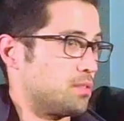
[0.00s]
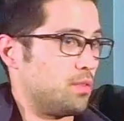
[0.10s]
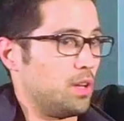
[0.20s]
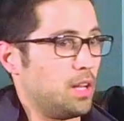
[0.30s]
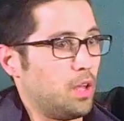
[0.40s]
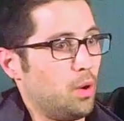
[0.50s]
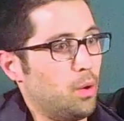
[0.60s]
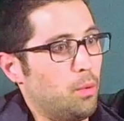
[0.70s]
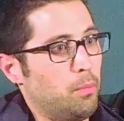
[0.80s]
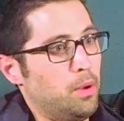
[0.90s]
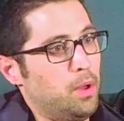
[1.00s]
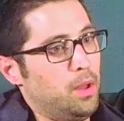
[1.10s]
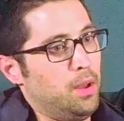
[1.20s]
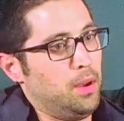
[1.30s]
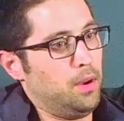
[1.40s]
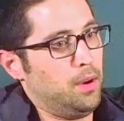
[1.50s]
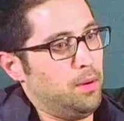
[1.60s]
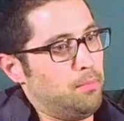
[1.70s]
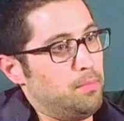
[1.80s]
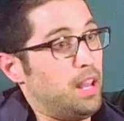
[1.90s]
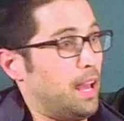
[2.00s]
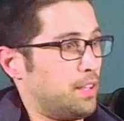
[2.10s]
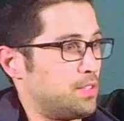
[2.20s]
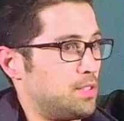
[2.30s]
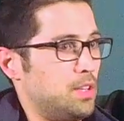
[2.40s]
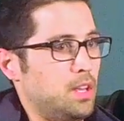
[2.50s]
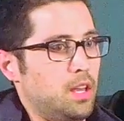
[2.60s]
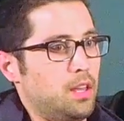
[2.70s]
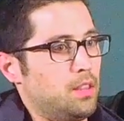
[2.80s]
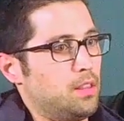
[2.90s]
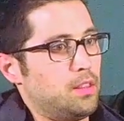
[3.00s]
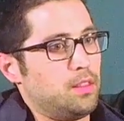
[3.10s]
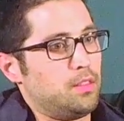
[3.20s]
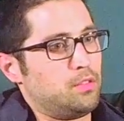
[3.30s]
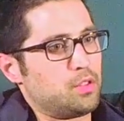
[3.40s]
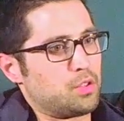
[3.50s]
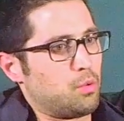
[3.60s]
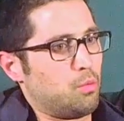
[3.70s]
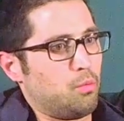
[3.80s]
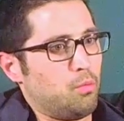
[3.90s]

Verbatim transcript: Xfinity Home, um, Nest. just,